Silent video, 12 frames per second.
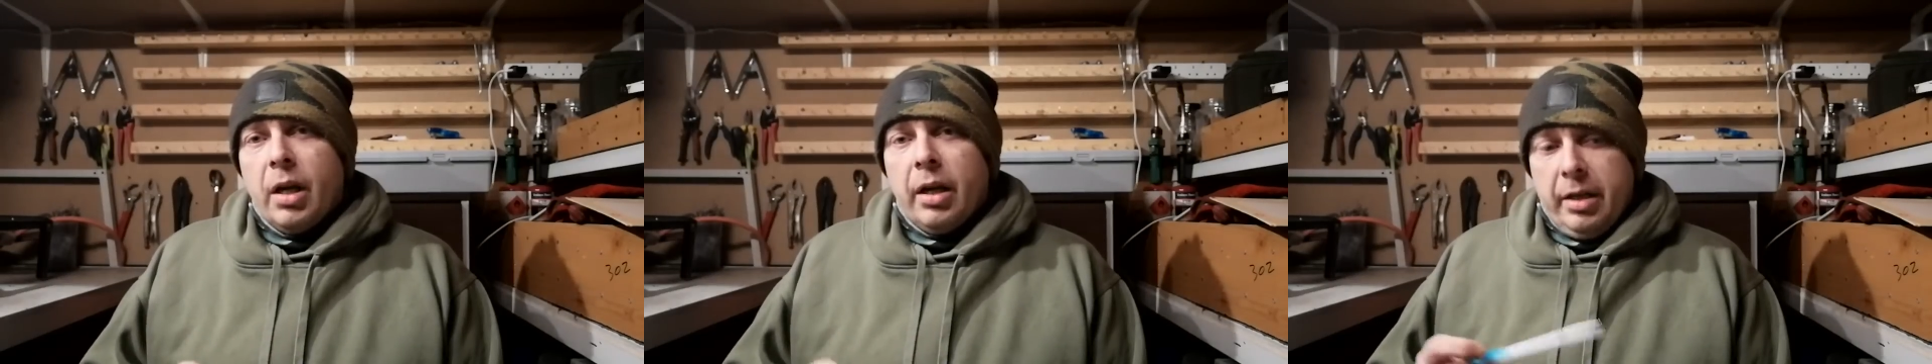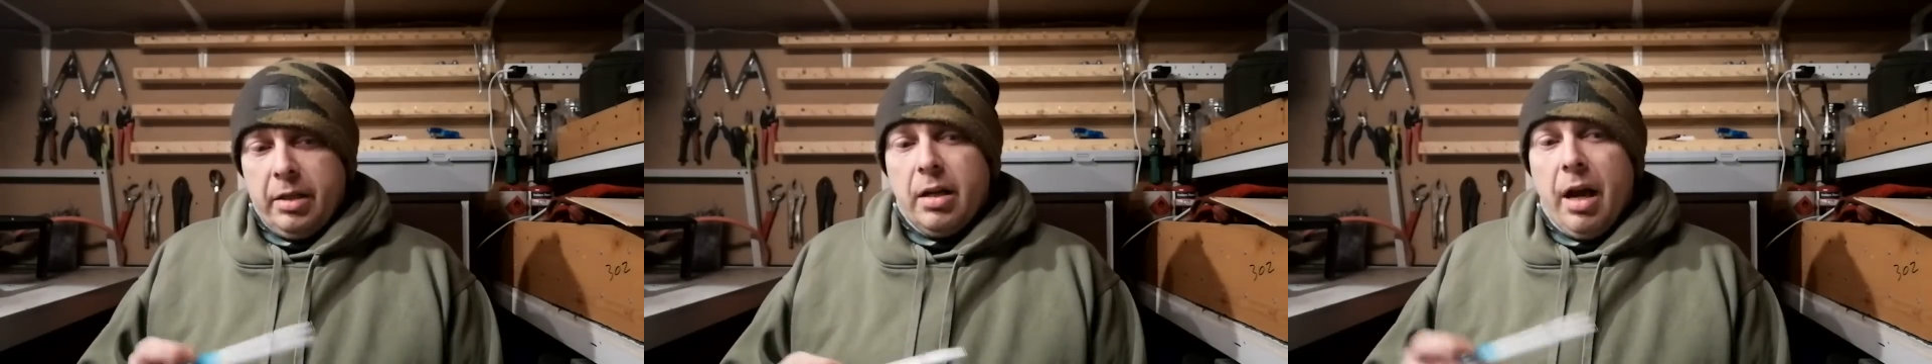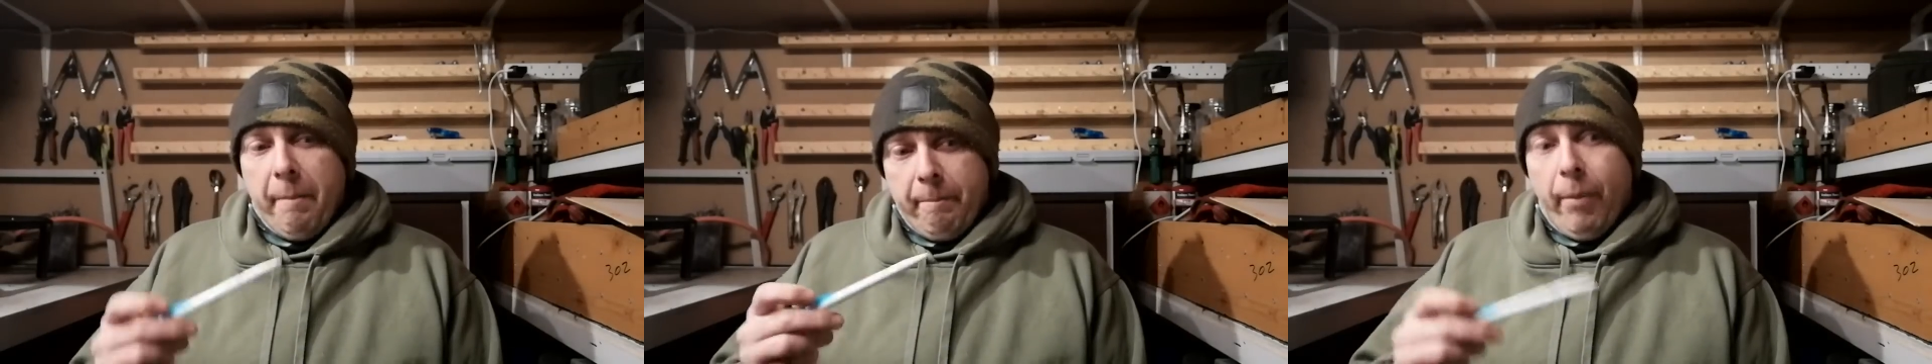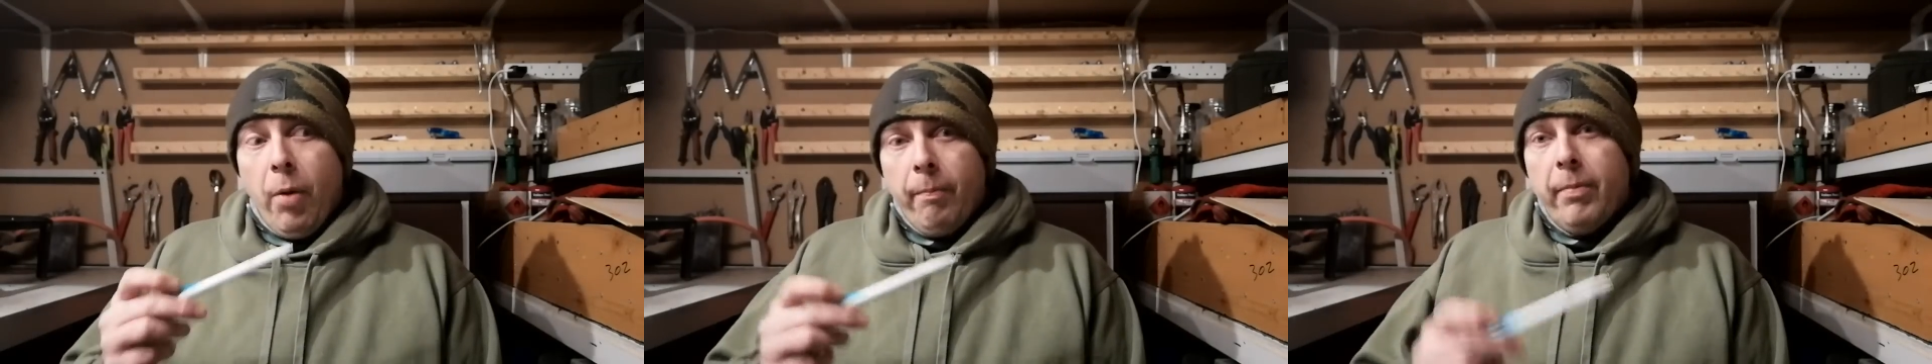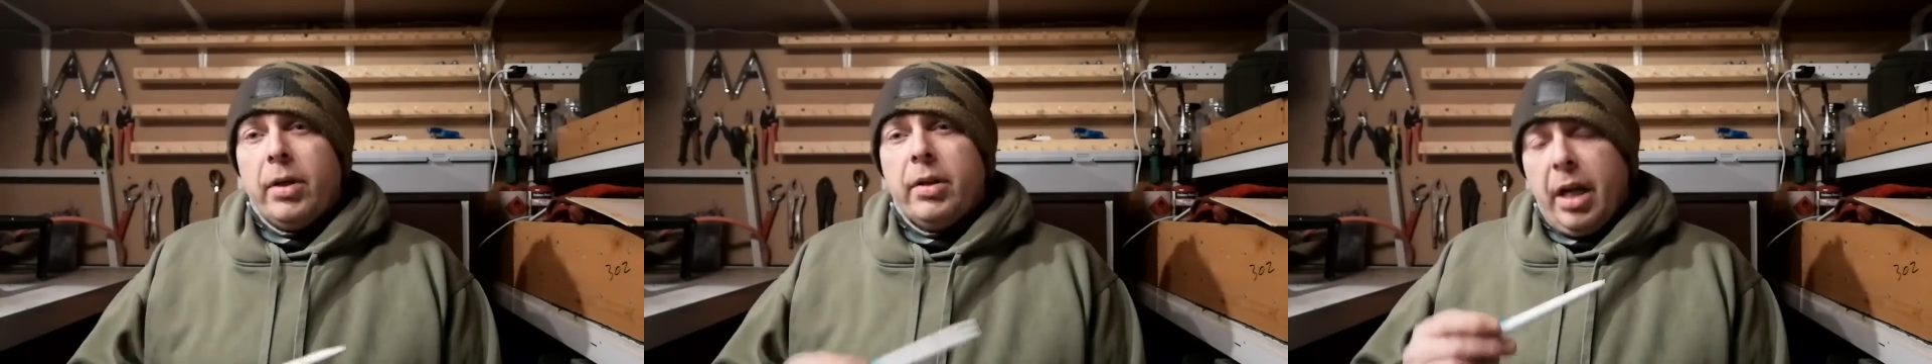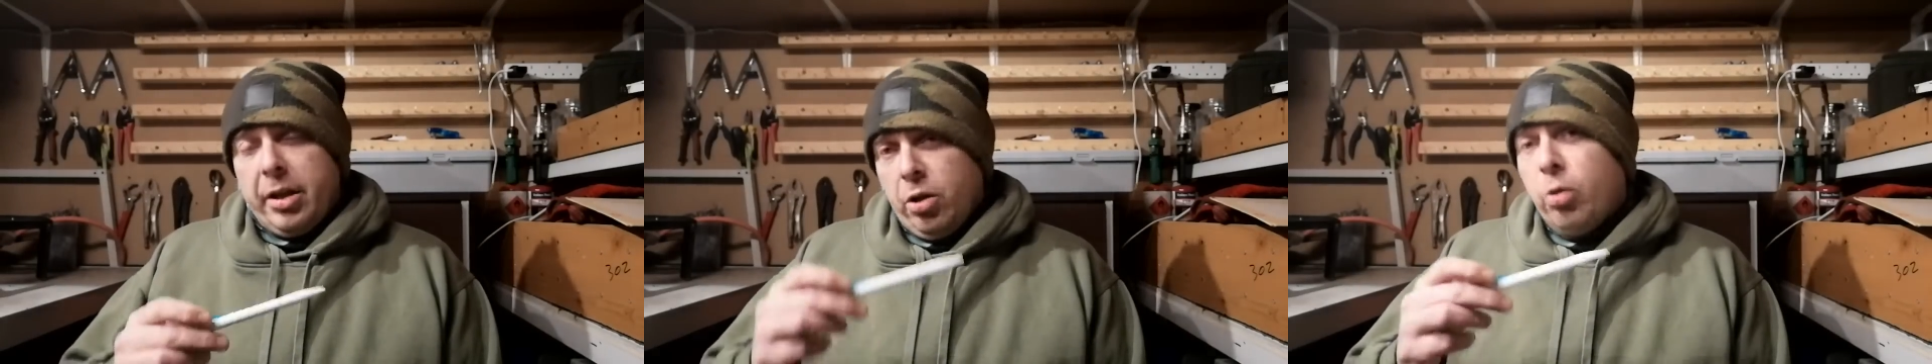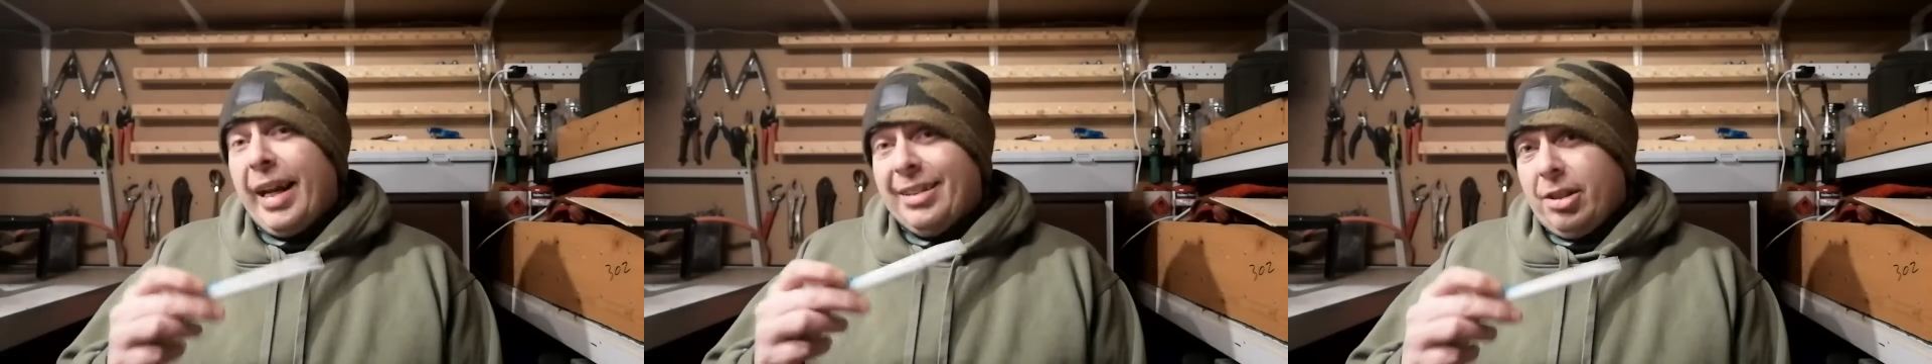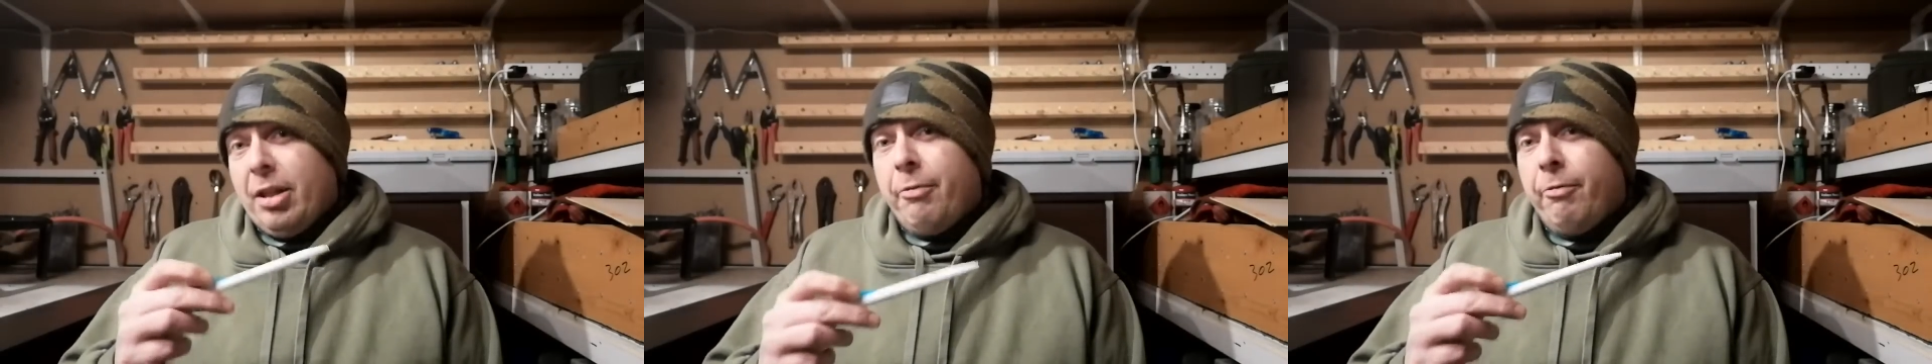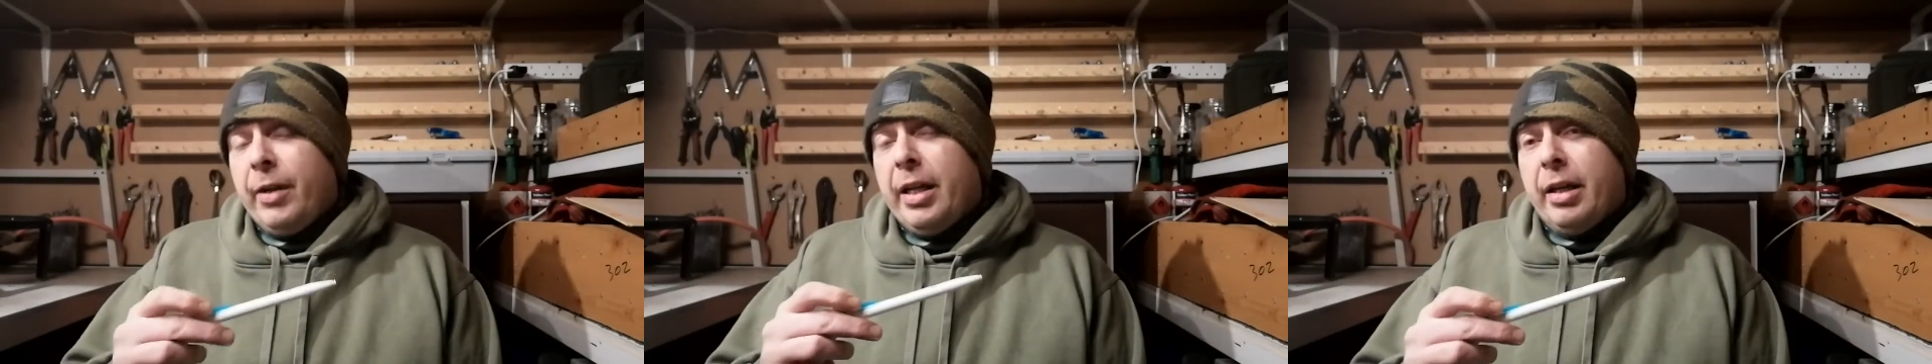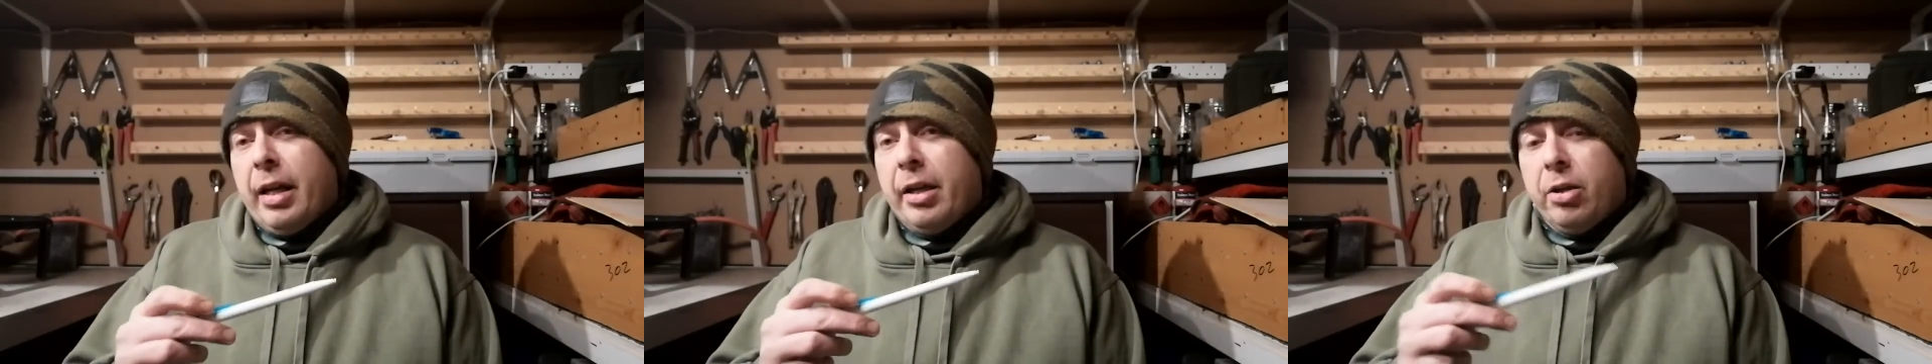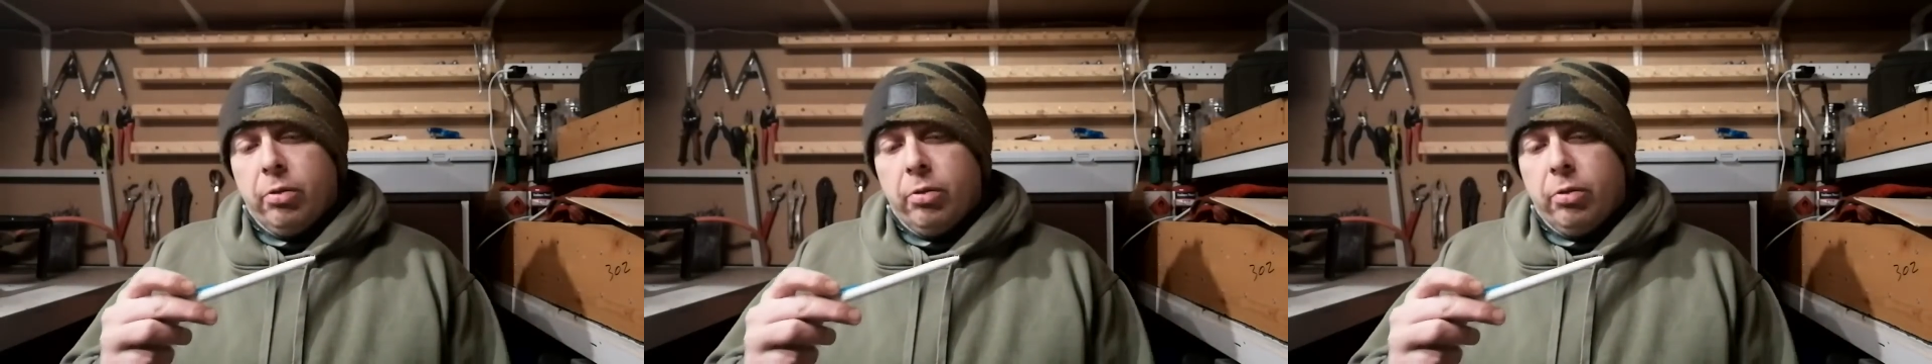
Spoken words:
and it's like bump, and you'll actually feel it,